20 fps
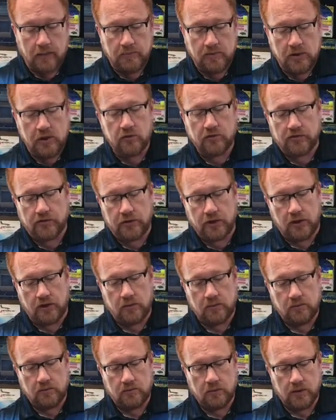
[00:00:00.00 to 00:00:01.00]
years
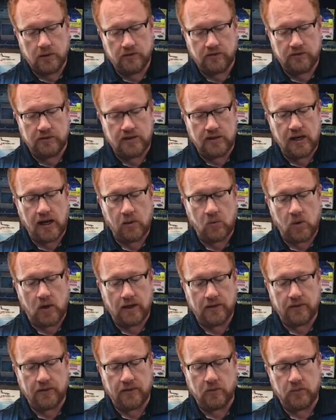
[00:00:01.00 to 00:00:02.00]
ago, as a
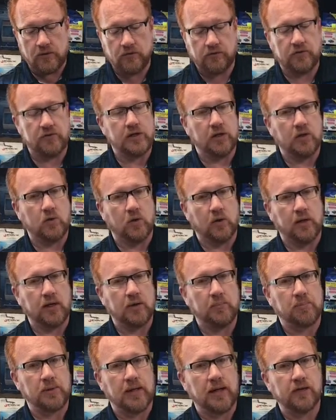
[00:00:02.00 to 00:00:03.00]
DIY thing, we used to take
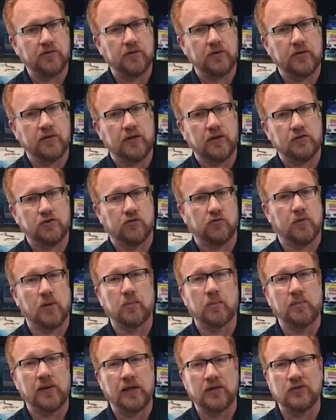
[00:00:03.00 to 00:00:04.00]
corrugated plastic and just
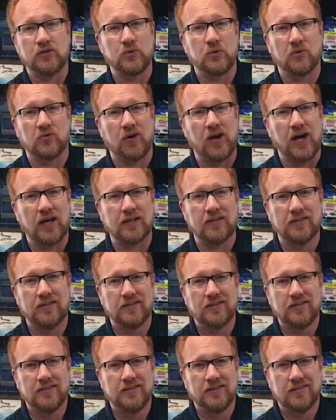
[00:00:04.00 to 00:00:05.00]
rubber band it to a rock.
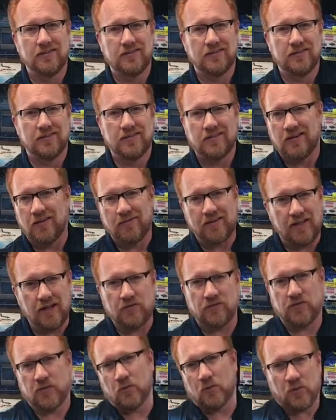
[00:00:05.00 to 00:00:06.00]
I mean,
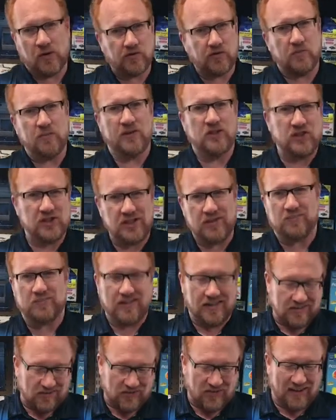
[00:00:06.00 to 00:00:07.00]
if someone wants to be cheap,
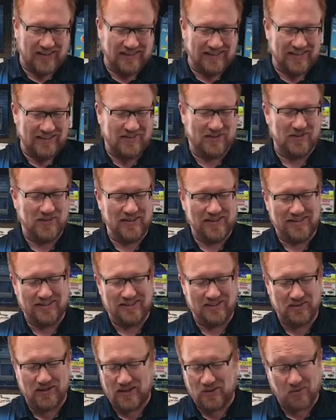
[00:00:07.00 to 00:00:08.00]
that's fine. That's the way to
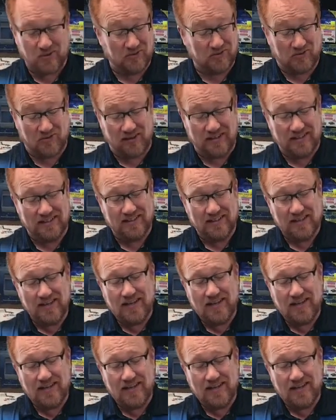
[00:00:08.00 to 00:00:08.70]
do it. It works great.